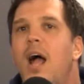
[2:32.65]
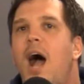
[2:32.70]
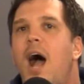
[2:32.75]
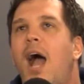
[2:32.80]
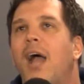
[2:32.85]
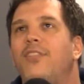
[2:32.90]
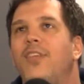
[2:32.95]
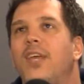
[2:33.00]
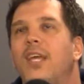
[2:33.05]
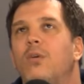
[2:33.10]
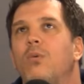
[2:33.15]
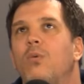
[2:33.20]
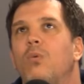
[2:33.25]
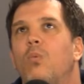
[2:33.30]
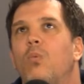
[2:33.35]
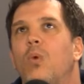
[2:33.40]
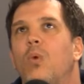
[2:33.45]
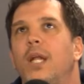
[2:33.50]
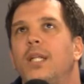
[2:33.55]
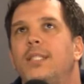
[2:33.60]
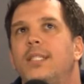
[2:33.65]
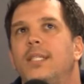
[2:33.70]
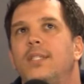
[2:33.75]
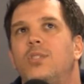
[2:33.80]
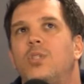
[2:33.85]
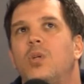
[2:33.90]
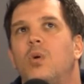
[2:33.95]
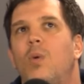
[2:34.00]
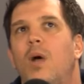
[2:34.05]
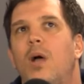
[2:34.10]
I think what it did
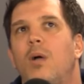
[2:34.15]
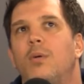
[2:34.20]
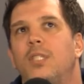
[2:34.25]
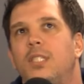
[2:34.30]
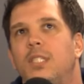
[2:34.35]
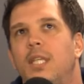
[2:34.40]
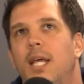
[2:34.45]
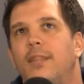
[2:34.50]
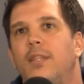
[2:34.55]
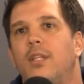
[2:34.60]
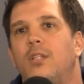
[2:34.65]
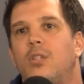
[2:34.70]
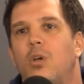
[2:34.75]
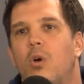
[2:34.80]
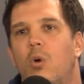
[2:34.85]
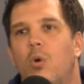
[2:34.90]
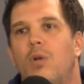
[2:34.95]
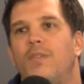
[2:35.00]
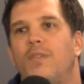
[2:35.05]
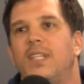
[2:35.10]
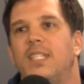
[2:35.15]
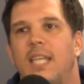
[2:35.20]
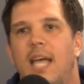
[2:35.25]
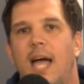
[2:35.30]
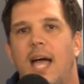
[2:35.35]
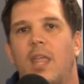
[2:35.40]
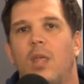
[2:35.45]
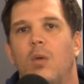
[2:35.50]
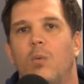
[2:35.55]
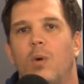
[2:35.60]
so well was set the tone of
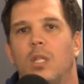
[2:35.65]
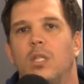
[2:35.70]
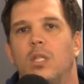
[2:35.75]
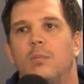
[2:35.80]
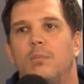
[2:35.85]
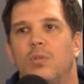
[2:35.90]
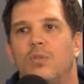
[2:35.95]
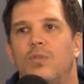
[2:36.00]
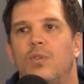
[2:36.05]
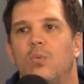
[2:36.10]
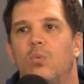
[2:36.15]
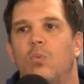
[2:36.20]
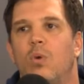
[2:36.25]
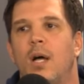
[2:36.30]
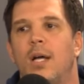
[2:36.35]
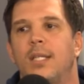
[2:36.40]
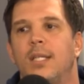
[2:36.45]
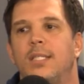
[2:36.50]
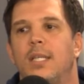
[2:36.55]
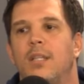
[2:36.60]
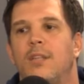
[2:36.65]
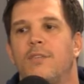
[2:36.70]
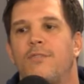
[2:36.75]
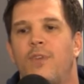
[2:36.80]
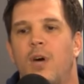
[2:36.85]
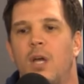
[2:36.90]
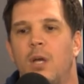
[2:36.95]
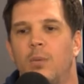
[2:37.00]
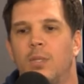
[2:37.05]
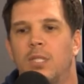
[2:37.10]
exactly what the movie was the
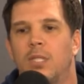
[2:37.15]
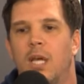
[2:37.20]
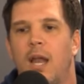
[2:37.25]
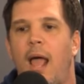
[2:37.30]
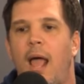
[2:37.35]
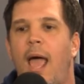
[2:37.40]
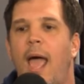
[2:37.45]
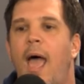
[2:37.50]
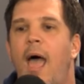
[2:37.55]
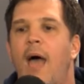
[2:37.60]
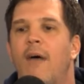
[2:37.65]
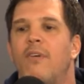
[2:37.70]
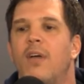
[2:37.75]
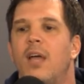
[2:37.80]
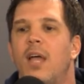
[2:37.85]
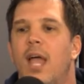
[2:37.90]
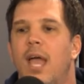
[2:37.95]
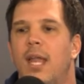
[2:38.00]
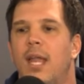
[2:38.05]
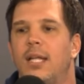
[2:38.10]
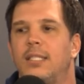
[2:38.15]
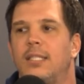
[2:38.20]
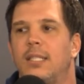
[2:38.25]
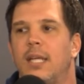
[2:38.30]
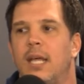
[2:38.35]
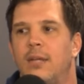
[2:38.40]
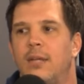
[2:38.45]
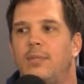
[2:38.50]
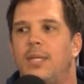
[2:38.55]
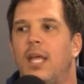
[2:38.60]
fun it was going to have and
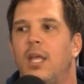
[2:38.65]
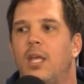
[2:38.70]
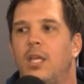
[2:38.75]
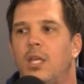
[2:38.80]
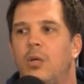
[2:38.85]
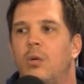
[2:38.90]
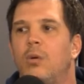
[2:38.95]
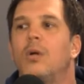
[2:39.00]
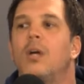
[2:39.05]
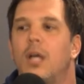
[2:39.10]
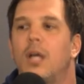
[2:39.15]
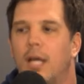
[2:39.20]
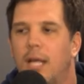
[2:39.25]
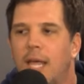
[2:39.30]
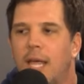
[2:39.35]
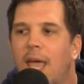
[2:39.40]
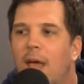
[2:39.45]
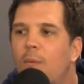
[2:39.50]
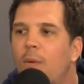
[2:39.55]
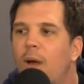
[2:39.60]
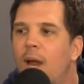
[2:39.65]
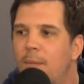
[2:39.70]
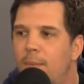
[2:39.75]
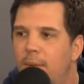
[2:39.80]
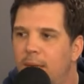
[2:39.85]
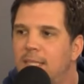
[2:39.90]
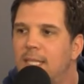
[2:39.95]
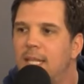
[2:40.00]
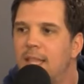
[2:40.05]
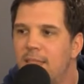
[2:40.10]
and telling you get ready
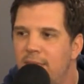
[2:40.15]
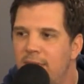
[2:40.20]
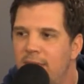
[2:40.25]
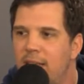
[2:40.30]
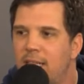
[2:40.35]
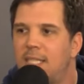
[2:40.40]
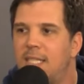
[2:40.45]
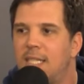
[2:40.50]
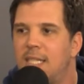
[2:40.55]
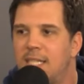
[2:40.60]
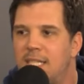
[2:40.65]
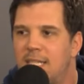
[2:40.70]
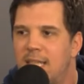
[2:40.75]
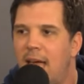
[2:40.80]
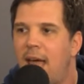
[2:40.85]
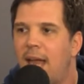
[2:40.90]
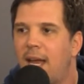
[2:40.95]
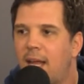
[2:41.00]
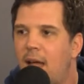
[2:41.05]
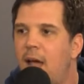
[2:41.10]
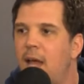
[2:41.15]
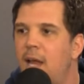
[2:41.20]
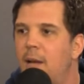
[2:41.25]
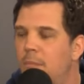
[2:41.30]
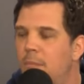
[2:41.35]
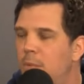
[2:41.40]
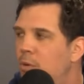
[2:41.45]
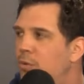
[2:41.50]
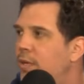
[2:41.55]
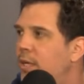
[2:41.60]
because this is that kind of
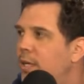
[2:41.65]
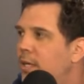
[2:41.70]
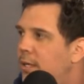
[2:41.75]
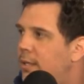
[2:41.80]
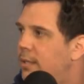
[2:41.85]
movie. Oh